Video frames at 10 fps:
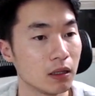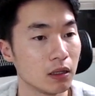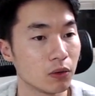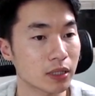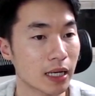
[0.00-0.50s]

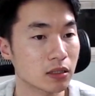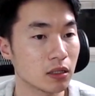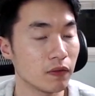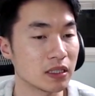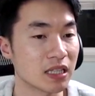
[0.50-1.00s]
Was asked to
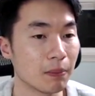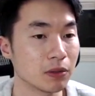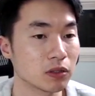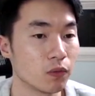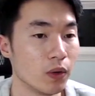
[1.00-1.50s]
give
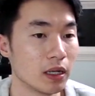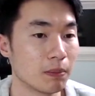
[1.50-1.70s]
examples of when I